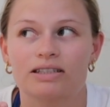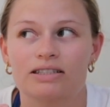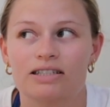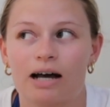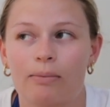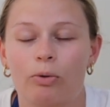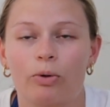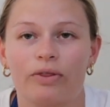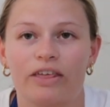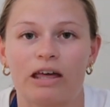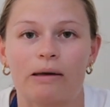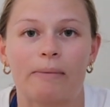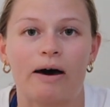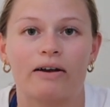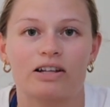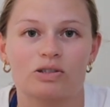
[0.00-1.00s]
double the
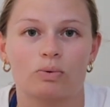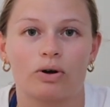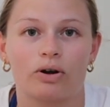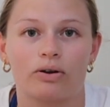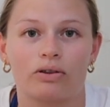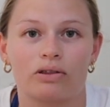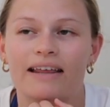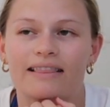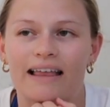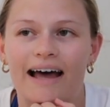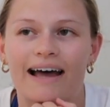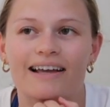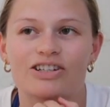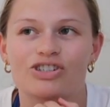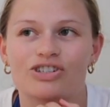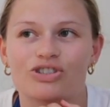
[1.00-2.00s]
amount it's worth. Like
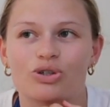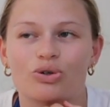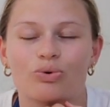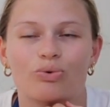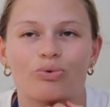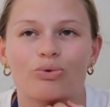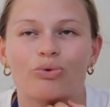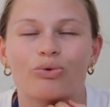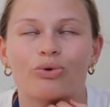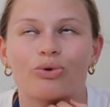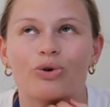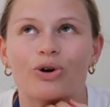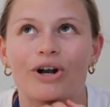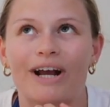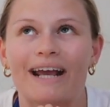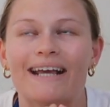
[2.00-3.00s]
that is just
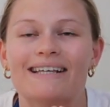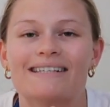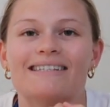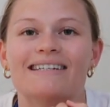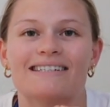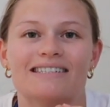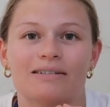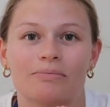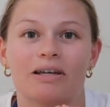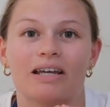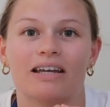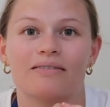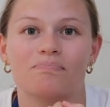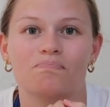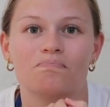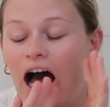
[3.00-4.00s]
crazy to me.
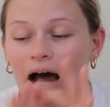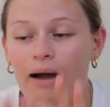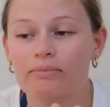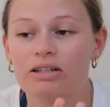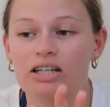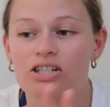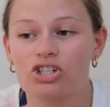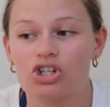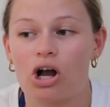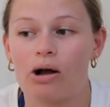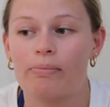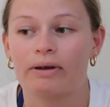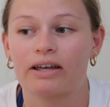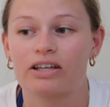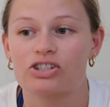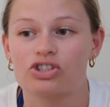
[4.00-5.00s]
I'm done
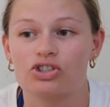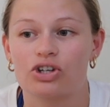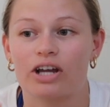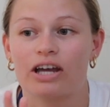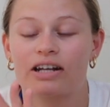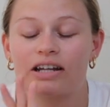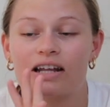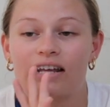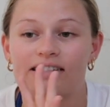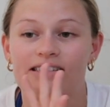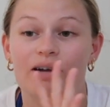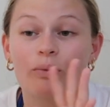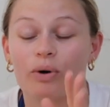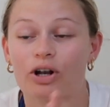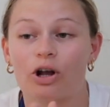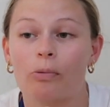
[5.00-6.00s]
shopping at Strand unless I
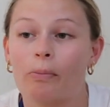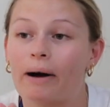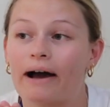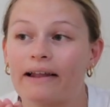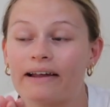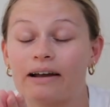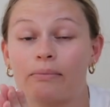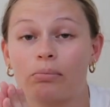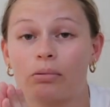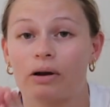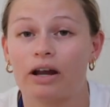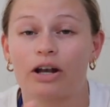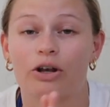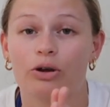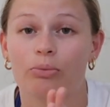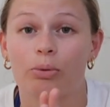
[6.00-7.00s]
want to go buy like a
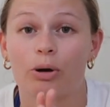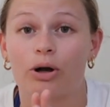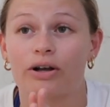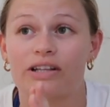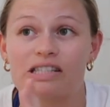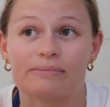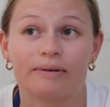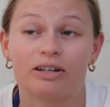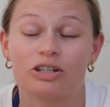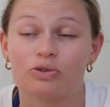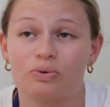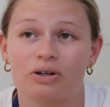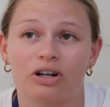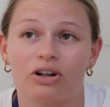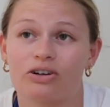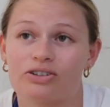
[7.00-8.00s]
brand new book and spend
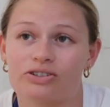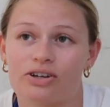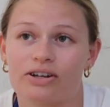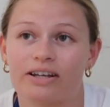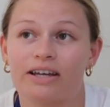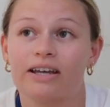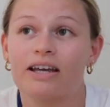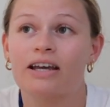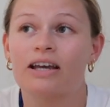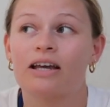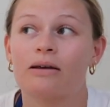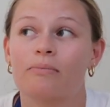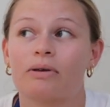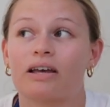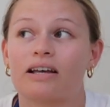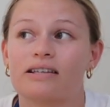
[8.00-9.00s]
$20 on it
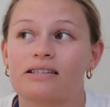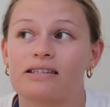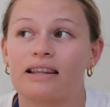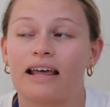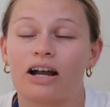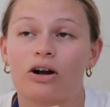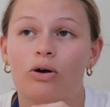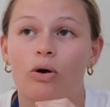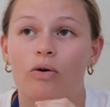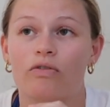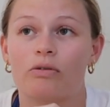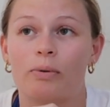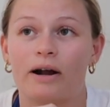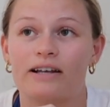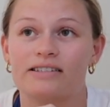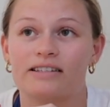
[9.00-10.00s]
because they are
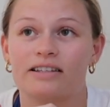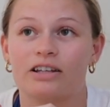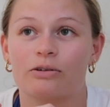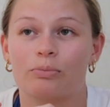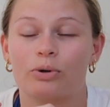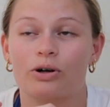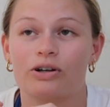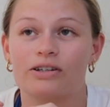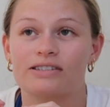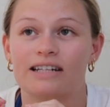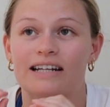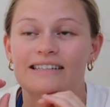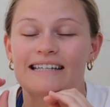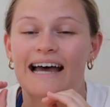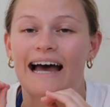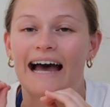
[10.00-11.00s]
overpricing their books and
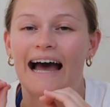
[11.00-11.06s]
it's